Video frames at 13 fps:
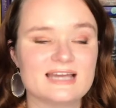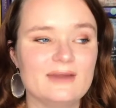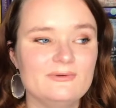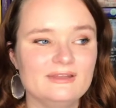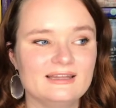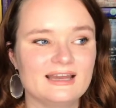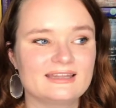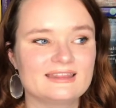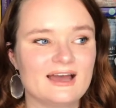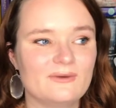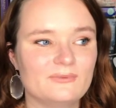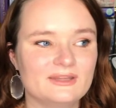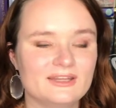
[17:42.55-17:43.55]
I really like
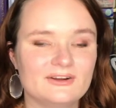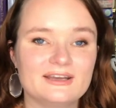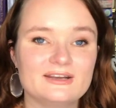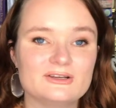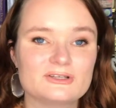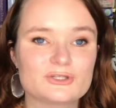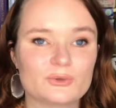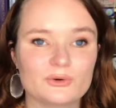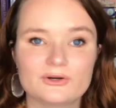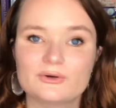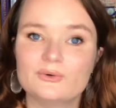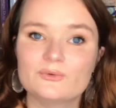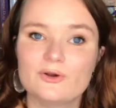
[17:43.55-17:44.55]
that when they're in
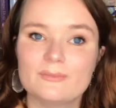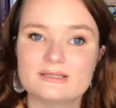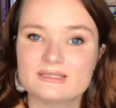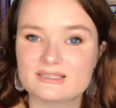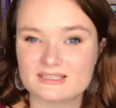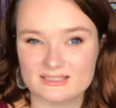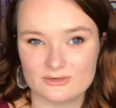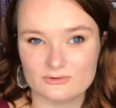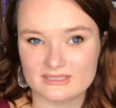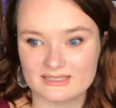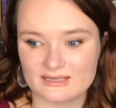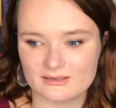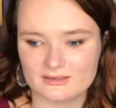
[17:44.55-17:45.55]
historical romances because I don't see
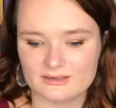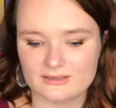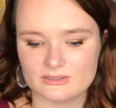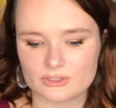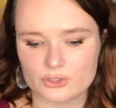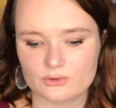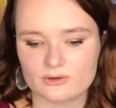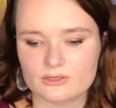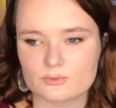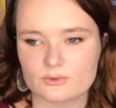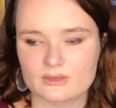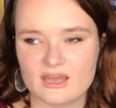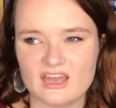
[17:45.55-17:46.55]
that a lot in historicals
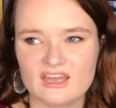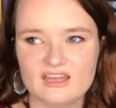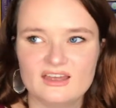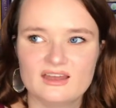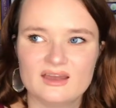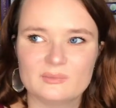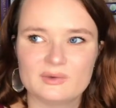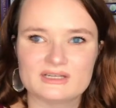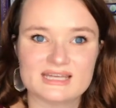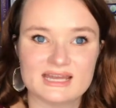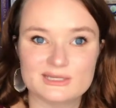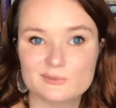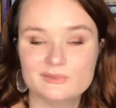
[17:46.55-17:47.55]
where they
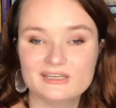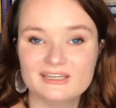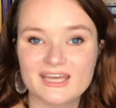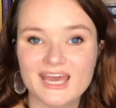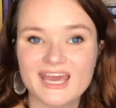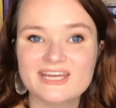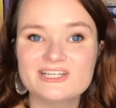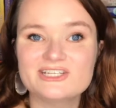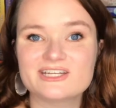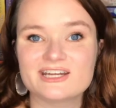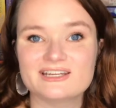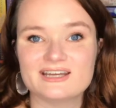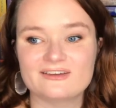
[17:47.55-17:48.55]
pretend to be engaged
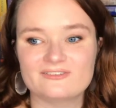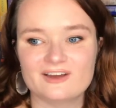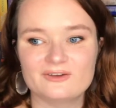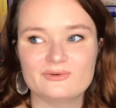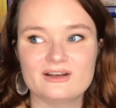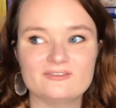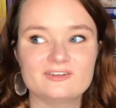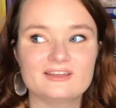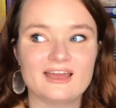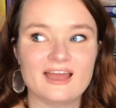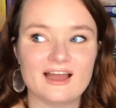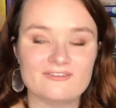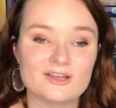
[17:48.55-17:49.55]
and I find whenever they
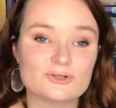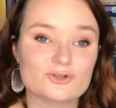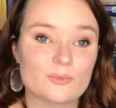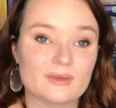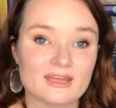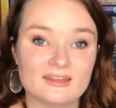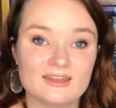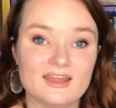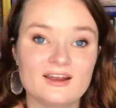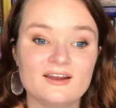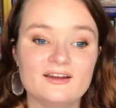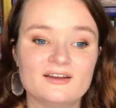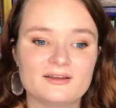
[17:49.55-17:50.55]
have that trope in
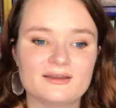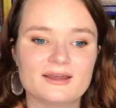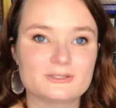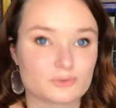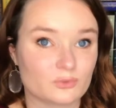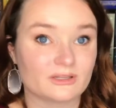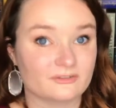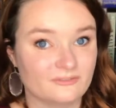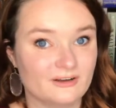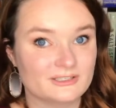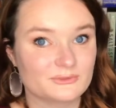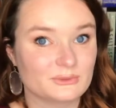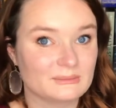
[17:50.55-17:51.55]
there it's really fun
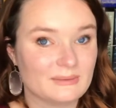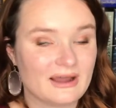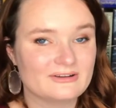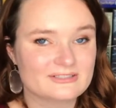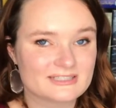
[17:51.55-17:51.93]
to read about.